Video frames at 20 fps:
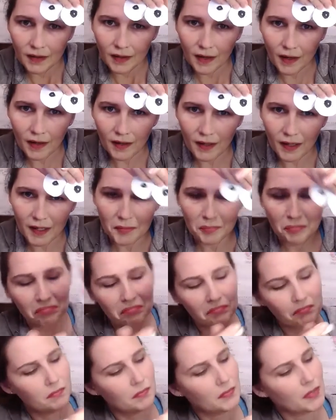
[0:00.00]
All right,
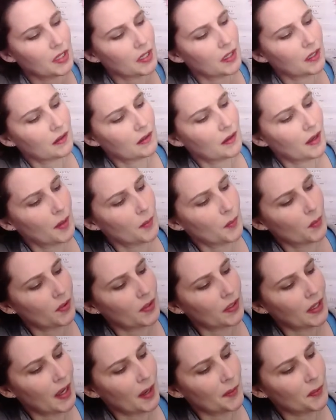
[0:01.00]
I'm
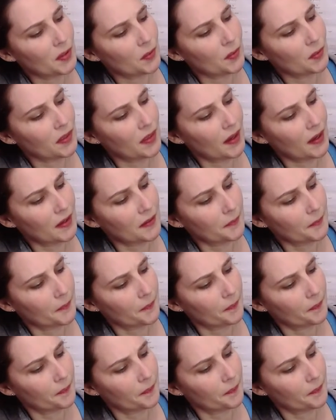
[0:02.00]
pretty happy with that.